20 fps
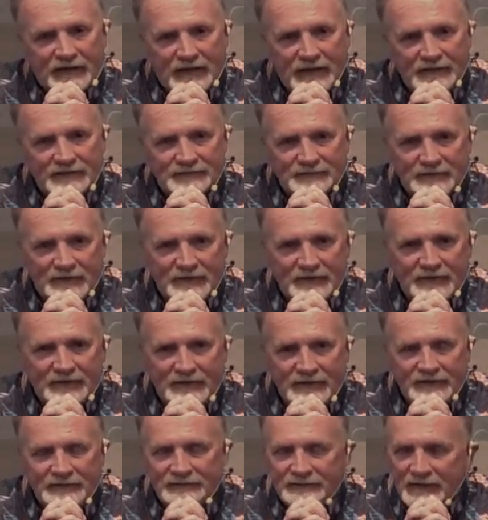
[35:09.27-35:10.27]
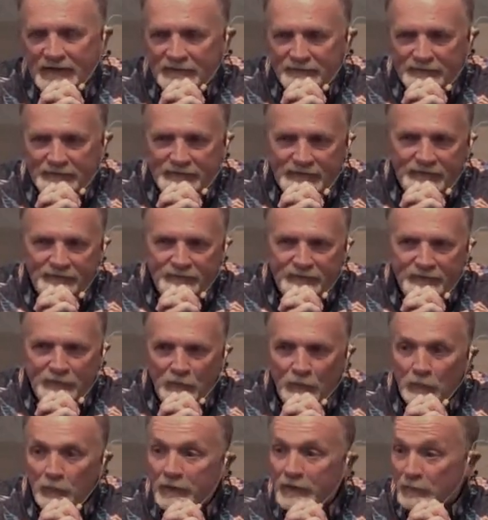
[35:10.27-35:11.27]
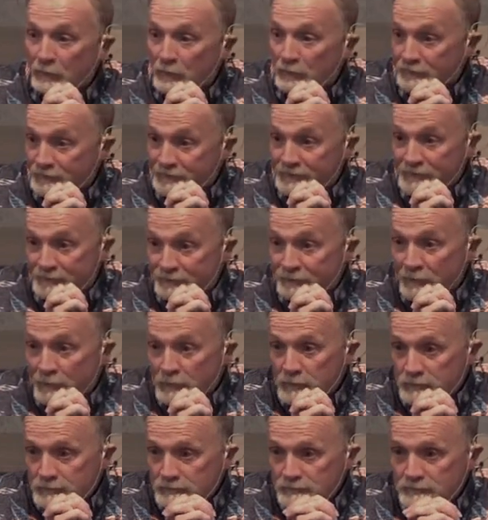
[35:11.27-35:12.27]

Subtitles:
kings like King David, even though he was sinful,